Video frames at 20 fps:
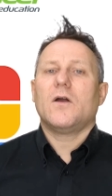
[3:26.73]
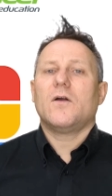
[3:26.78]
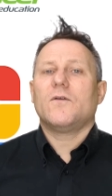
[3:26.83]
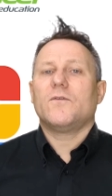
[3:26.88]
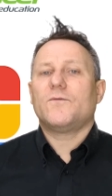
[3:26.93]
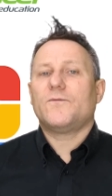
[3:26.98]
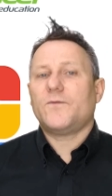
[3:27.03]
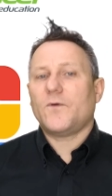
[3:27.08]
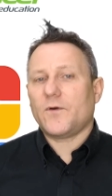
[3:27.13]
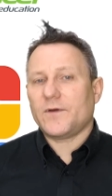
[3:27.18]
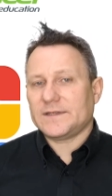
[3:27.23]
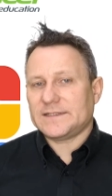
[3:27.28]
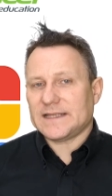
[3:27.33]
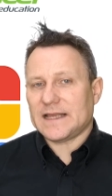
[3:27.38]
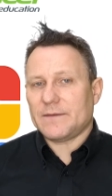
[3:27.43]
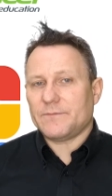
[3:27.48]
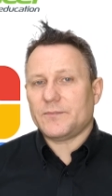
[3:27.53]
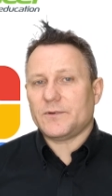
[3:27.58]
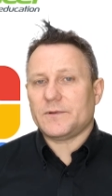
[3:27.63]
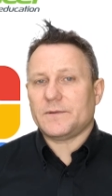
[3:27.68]
For
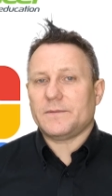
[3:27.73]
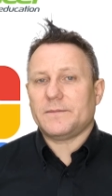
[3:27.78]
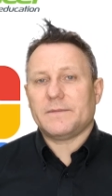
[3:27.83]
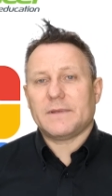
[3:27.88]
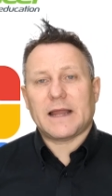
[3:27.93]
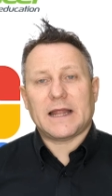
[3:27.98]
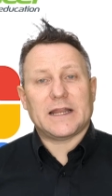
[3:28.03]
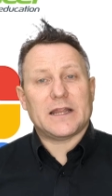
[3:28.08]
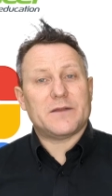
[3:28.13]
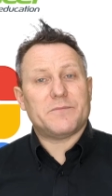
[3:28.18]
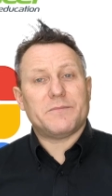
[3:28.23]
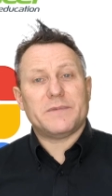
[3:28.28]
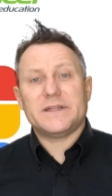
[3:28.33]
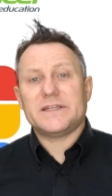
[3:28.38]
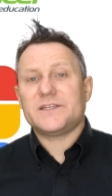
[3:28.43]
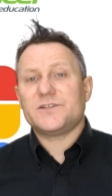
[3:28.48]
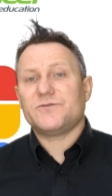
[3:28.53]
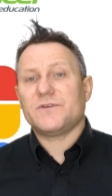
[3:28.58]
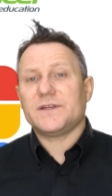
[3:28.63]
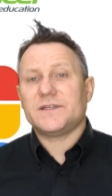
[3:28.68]
example, an
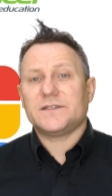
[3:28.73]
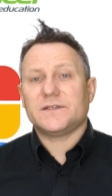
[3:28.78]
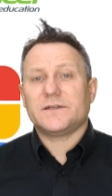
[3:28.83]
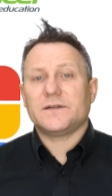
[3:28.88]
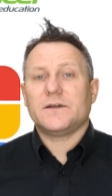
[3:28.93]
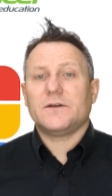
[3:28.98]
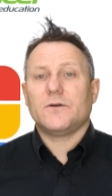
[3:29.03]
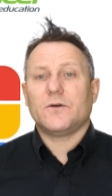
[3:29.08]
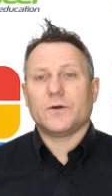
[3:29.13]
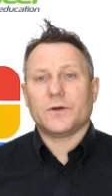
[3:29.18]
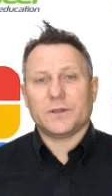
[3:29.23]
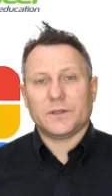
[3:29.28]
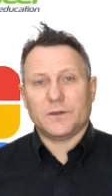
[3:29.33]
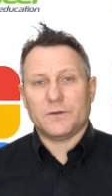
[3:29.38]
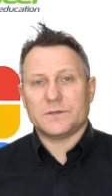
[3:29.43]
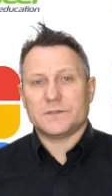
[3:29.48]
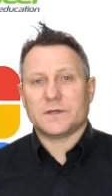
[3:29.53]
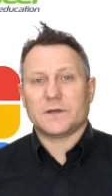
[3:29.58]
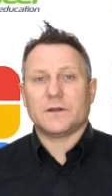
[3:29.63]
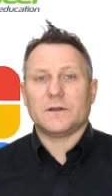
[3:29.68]
administrator or
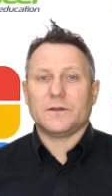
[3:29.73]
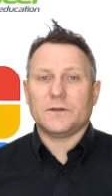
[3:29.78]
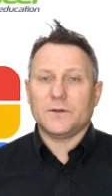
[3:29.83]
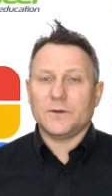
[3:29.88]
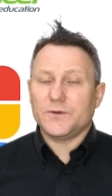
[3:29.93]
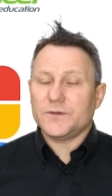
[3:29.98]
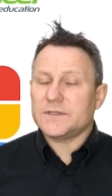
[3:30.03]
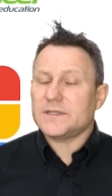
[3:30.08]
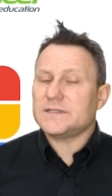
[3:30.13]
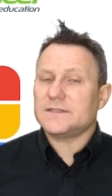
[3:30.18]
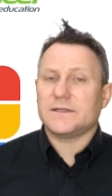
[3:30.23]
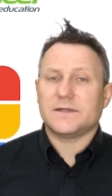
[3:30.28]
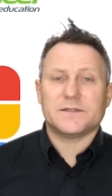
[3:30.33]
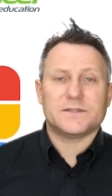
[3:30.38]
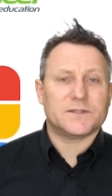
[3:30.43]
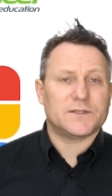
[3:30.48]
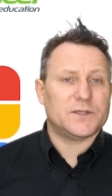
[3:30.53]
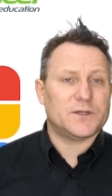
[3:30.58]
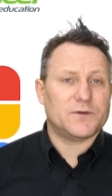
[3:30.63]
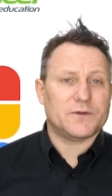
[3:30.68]
user loses their
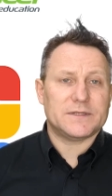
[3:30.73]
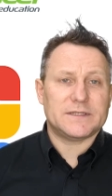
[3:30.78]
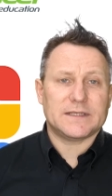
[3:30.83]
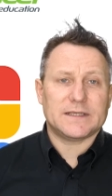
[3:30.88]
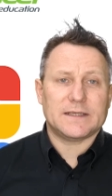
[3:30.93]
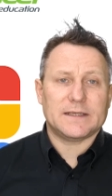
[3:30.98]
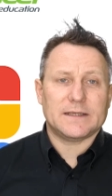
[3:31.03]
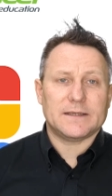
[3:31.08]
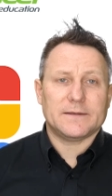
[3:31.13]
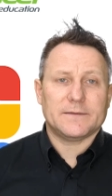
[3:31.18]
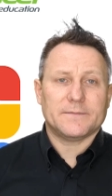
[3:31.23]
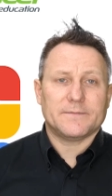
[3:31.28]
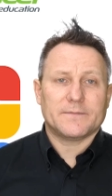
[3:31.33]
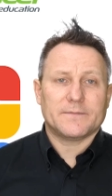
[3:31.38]
security key.